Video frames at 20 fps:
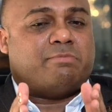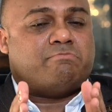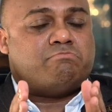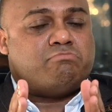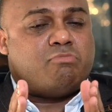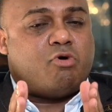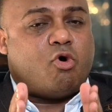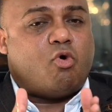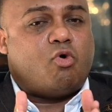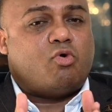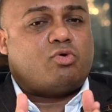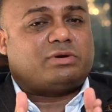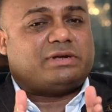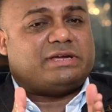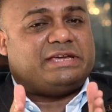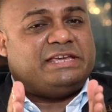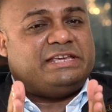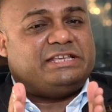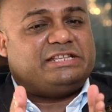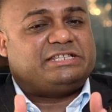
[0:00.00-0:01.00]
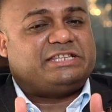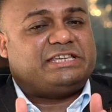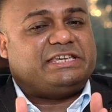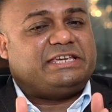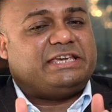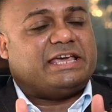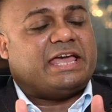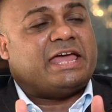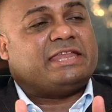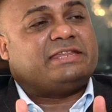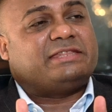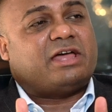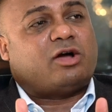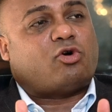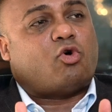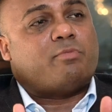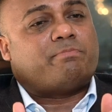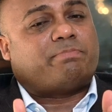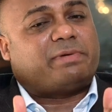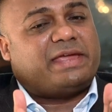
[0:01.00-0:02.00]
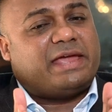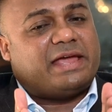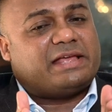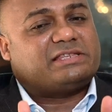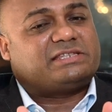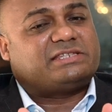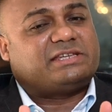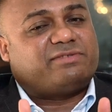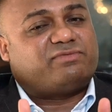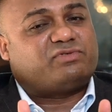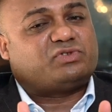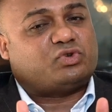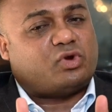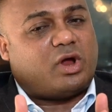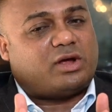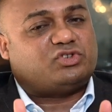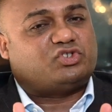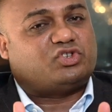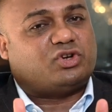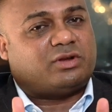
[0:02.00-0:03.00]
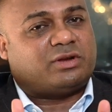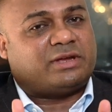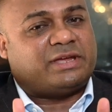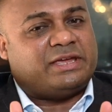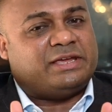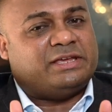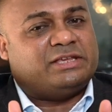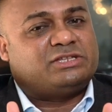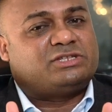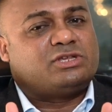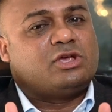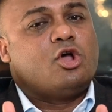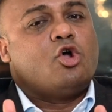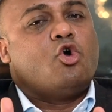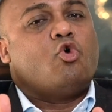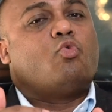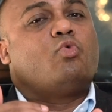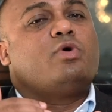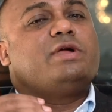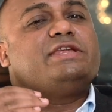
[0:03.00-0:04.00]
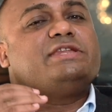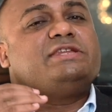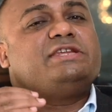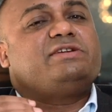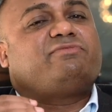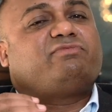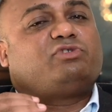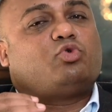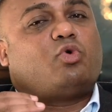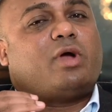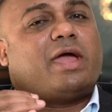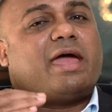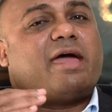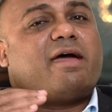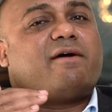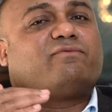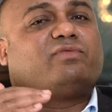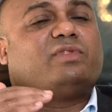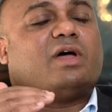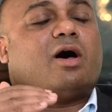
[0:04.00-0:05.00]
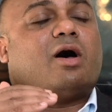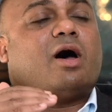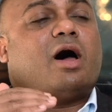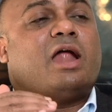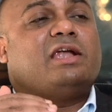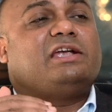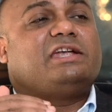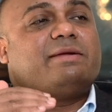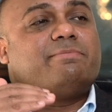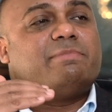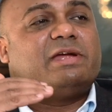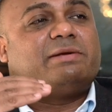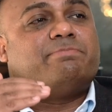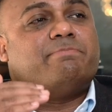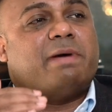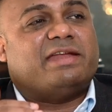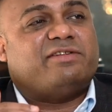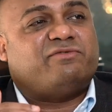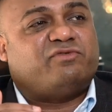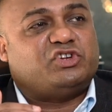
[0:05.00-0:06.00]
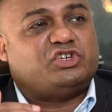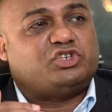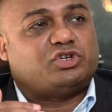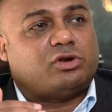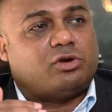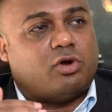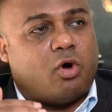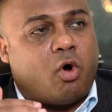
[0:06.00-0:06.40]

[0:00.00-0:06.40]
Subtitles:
more easy and the comprehensive structure is, we need to have the ultimate beneficial